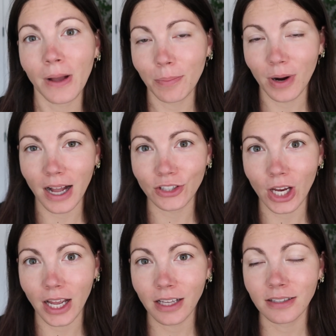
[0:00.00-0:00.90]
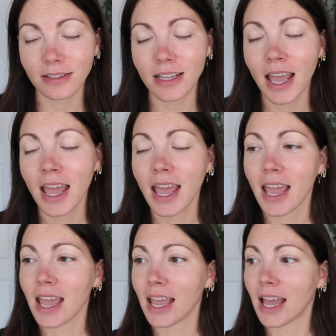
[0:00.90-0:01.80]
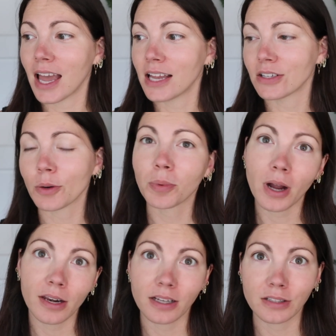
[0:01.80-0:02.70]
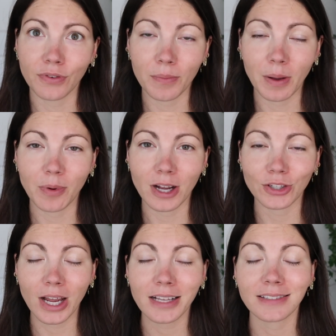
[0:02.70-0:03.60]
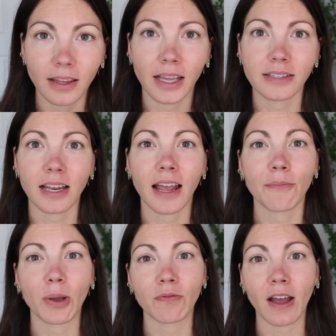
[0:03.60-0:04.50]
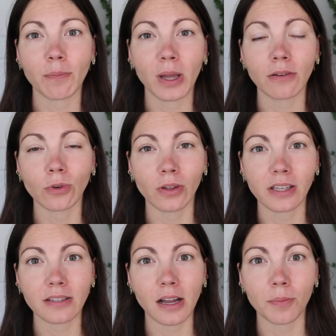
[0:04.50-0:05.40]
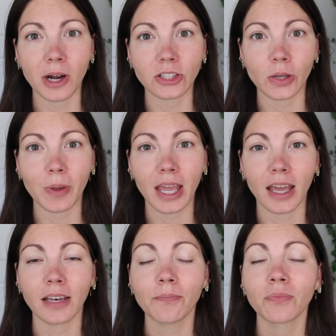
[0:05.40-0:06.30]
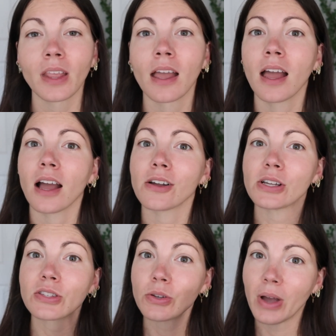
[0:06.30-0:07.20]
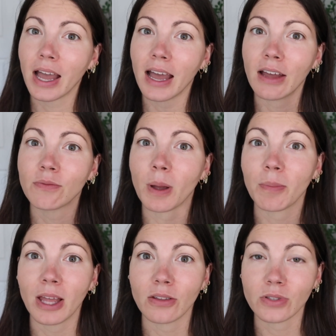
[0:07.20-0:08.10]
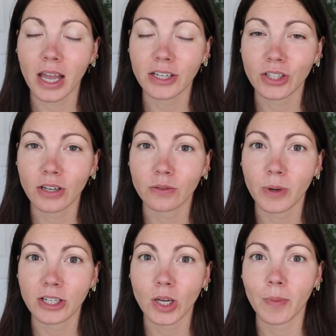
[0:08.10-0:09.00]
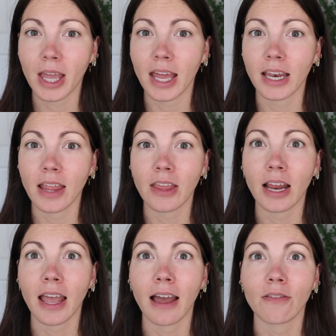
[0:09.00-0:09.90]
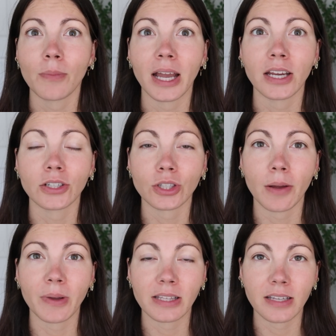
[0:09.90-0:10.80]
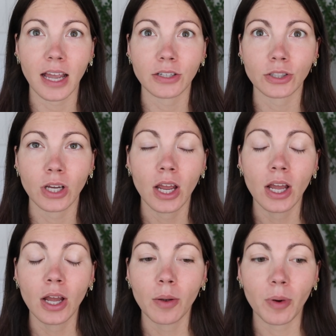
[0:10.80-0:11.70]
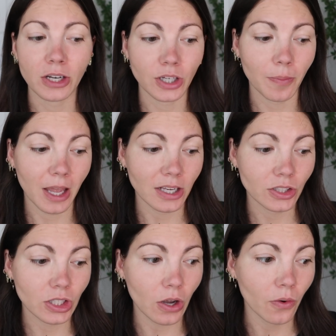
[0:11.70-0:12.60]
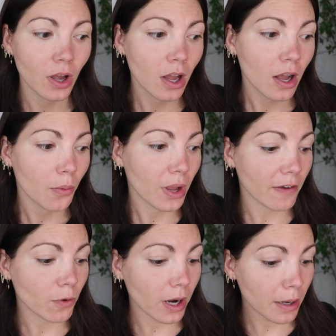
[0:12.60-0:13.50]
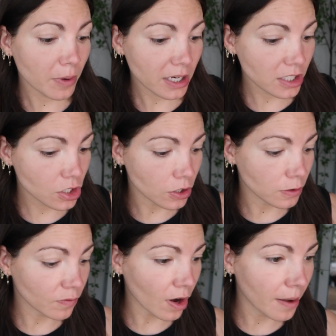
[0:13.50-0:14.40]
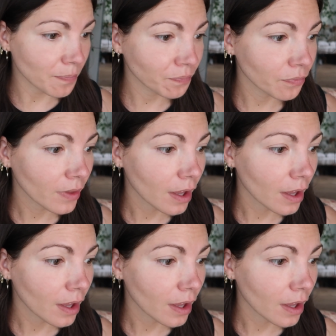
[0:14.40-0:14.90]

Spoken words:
my projects or products from my projects. Like I said, I have my 5-pan rolling style project pan. I also have my Pan Those Eyeshadows project pan, and then I have my Shop My Stash project pan. So we have quite a bit to choose from.